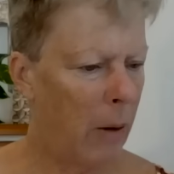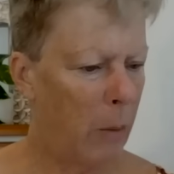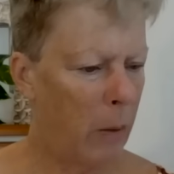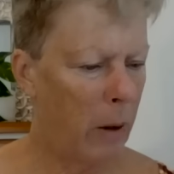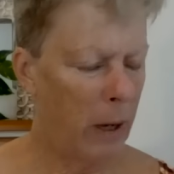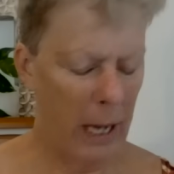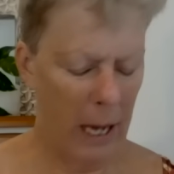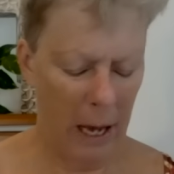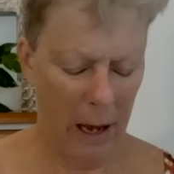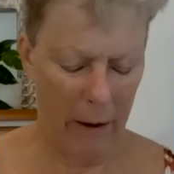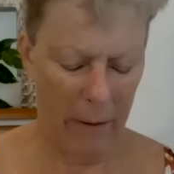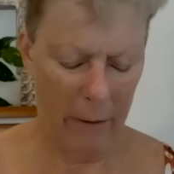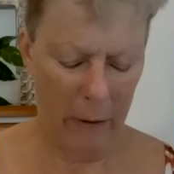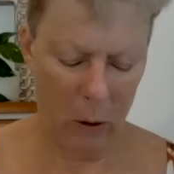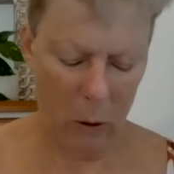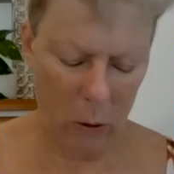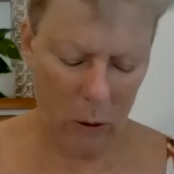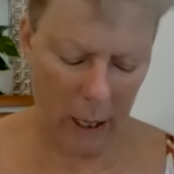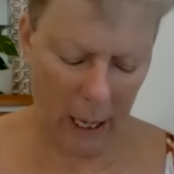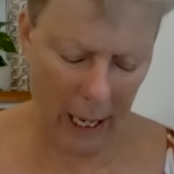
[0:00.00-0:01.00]
I want to have
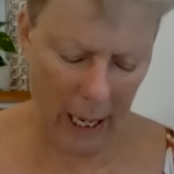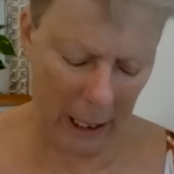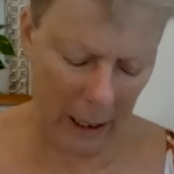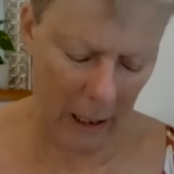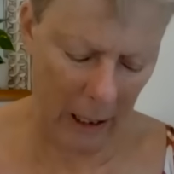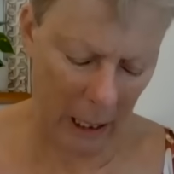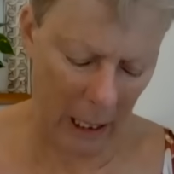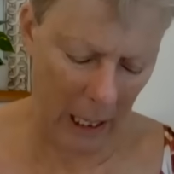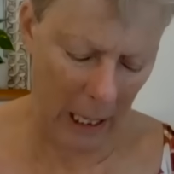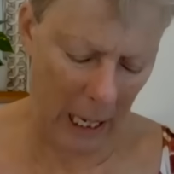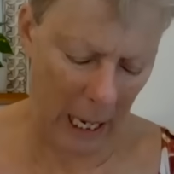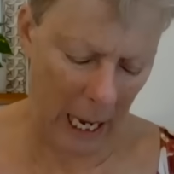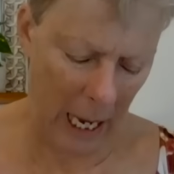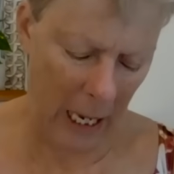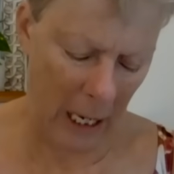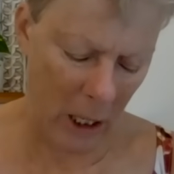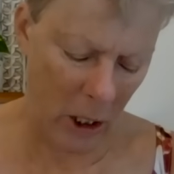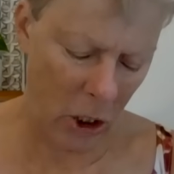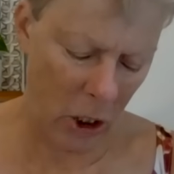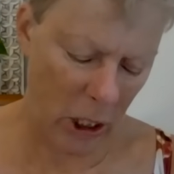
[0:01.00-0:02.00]
a look at the
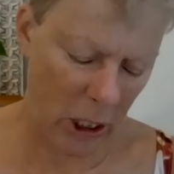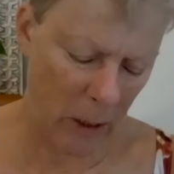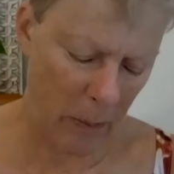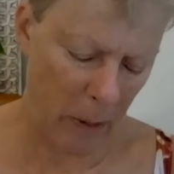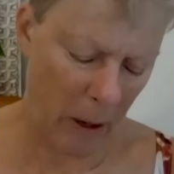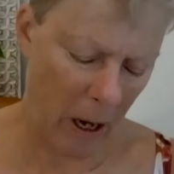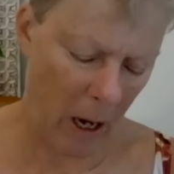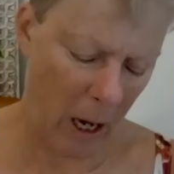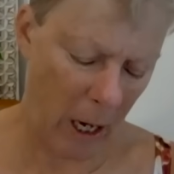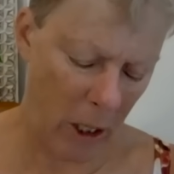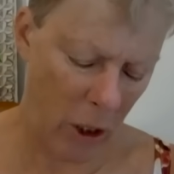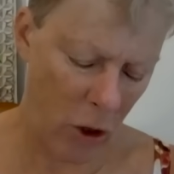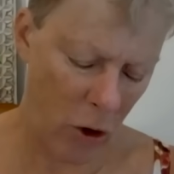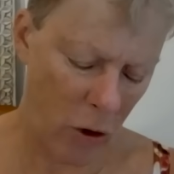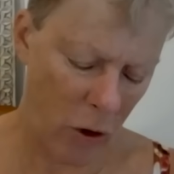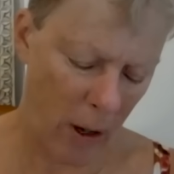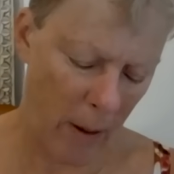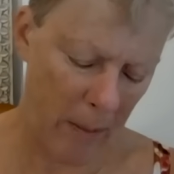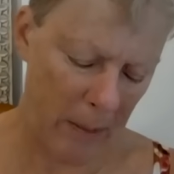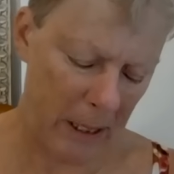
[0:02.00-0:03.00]
energies behind
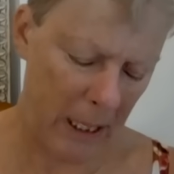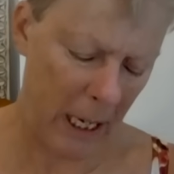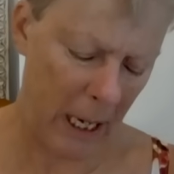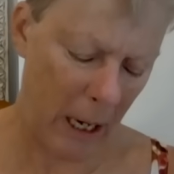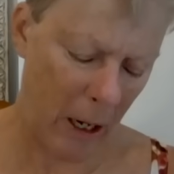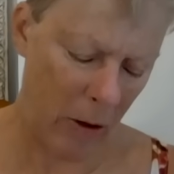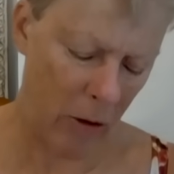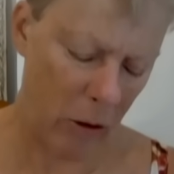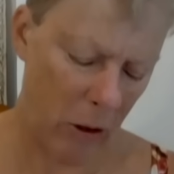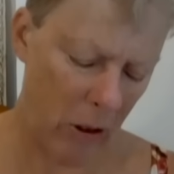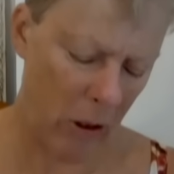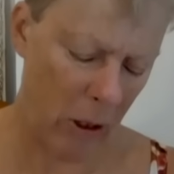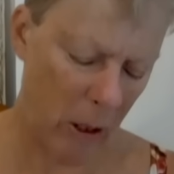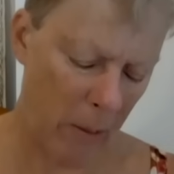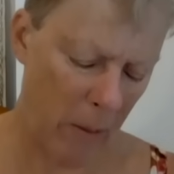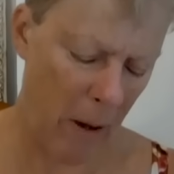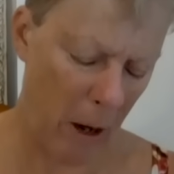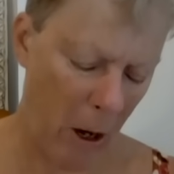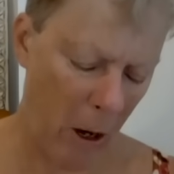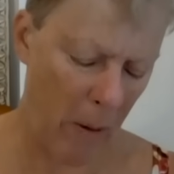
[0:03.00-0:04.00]
Trump's health at
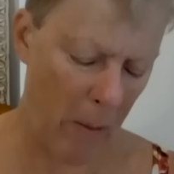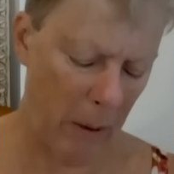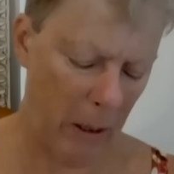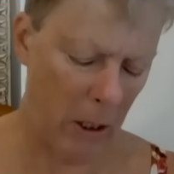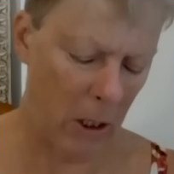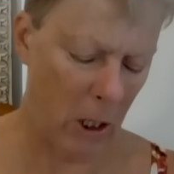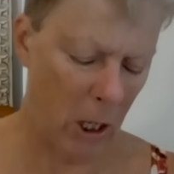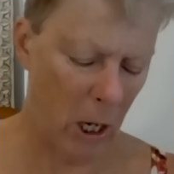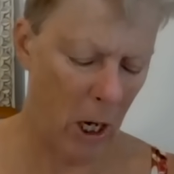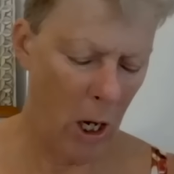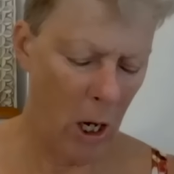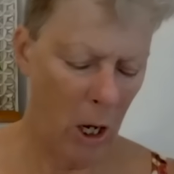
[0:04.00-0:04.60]
the moment.